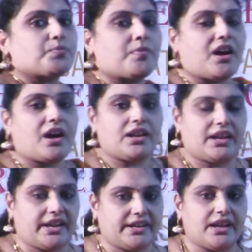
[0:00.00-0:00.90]
small
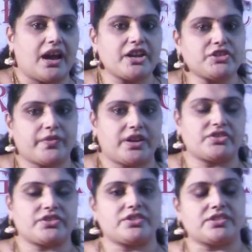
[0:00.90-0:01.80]
and large
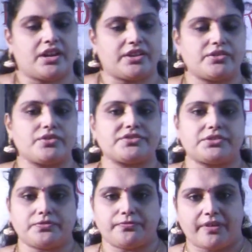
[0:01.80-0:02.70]
functions are
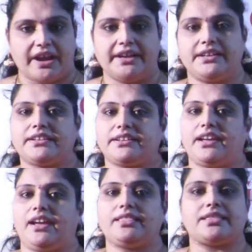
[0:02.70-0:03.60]
used to find
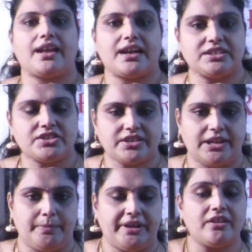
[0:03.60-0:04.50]
kth largest
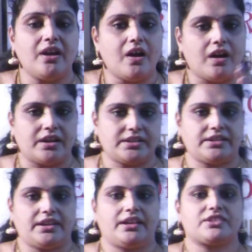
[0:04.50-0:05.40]
element or
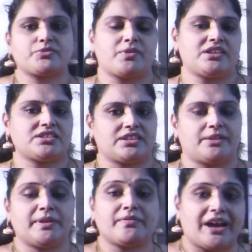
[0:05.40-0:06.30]
kth smallest
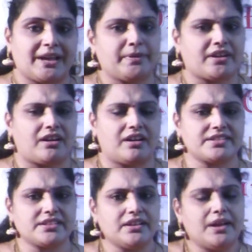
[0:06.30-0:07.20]
element. Why? Because
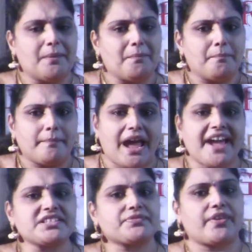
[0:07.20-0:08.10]

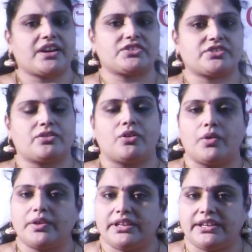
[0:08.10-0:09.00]
max function
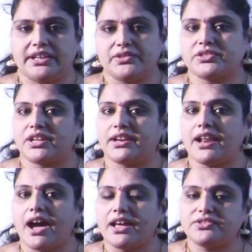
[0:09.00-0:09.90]
only gives the
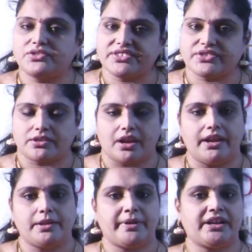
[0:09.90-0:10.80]
largest
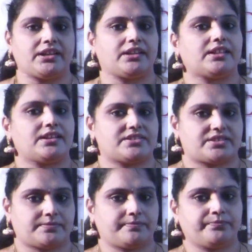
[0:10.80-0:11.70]
element in the list,